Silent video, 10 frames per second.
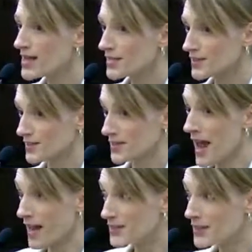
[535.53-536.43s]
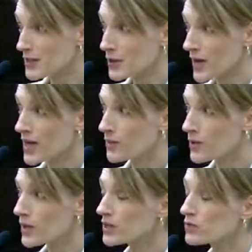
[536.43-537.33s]
snazzy little
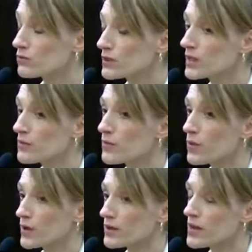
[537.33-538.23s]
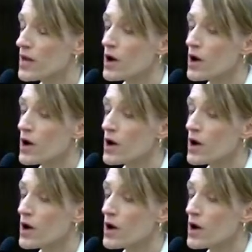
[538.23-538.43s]
handbook is really important.